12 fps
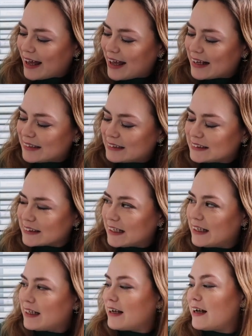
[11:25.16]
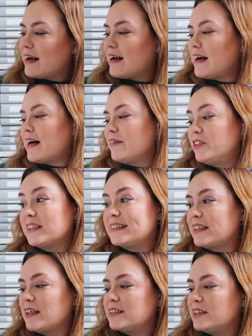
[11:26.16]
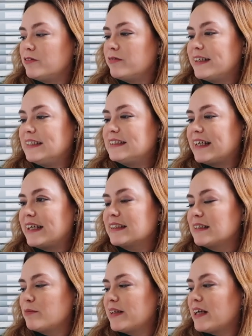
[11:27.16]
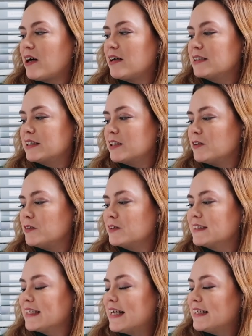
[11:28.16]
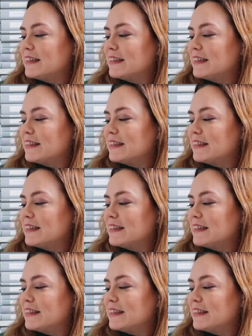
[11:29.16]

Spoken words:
And I've just started reading some of the articles.